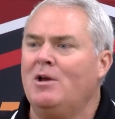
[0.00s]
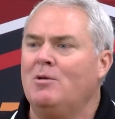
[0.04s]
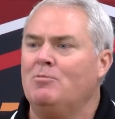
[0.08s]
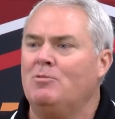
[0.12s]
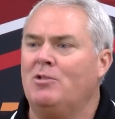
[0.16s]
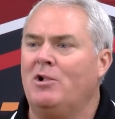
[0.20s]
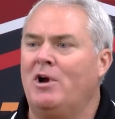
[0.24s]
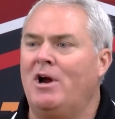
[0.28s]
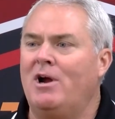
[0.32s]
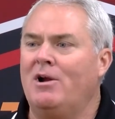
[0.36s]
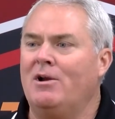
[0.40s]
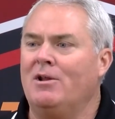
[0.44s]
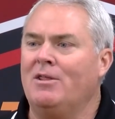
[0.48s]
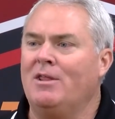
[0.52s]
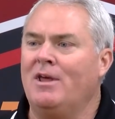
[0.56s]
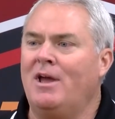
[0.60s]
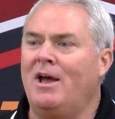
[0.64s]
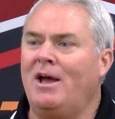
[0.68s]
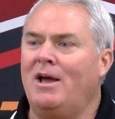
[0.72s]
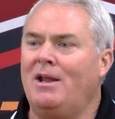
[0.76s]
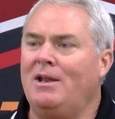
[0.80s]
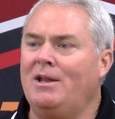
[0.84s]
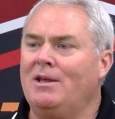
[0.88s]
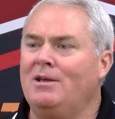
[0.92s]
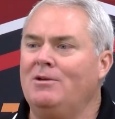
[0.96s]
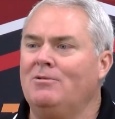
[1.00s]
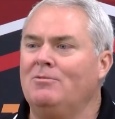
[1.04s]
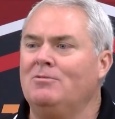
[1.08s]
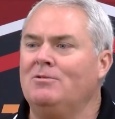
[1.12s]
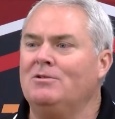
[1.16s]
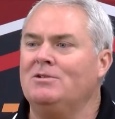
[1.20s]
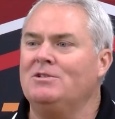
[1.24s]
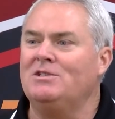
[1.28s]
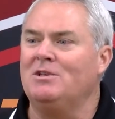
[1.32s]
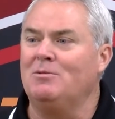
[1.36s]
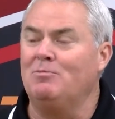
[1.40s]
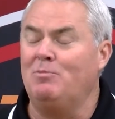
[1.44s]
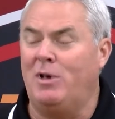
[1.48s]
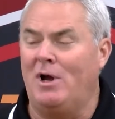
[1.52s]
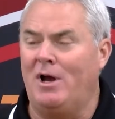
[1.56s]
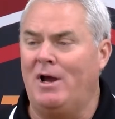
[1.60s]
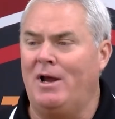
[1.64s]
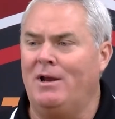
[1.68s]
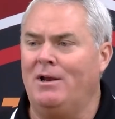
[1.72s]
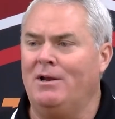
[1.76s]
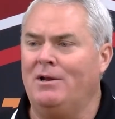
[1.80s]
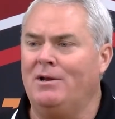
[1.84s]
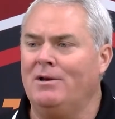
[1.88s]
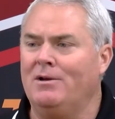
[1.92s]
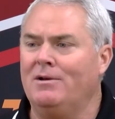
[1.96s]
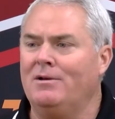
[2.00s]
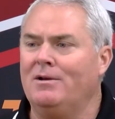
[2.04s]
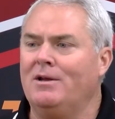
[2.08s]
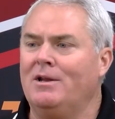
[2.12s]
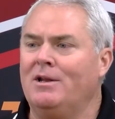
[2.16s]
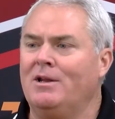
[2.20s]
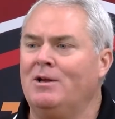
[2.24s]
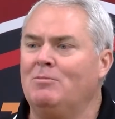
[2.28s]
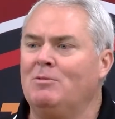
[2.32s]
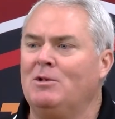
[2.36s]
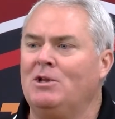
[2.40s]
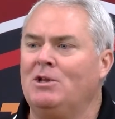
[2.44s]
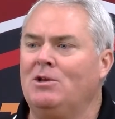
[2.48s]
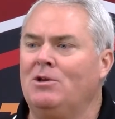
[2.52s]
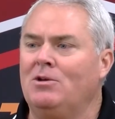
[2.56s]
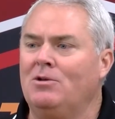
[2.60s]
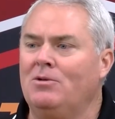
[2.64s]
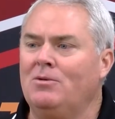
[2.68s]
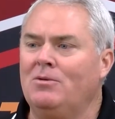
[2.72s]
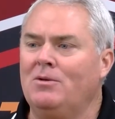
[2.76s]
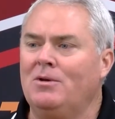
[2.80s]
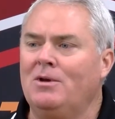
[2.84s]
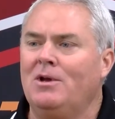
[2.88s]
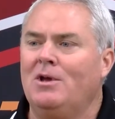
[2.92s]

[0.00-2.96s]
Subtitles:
Prior to that, he was a Pioneer at MNU.